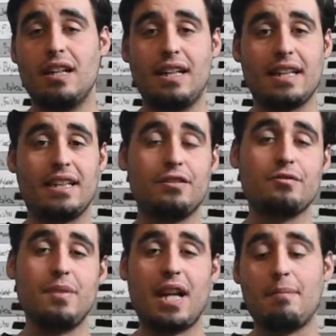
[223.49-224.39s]
It
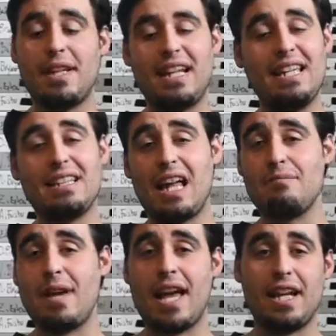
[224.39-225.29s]
kills me. I mean, Eli
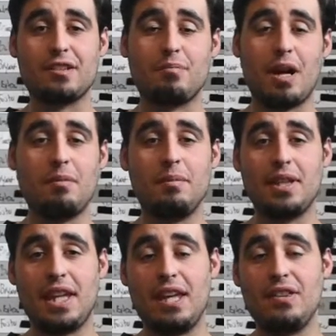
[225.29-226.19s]
Manning's
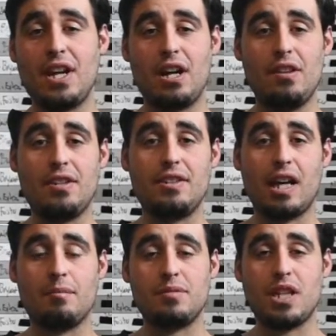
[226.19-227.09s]
probably in there in the
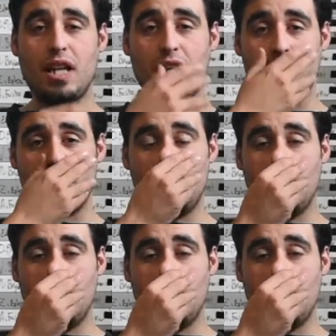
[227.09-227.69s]
top 10.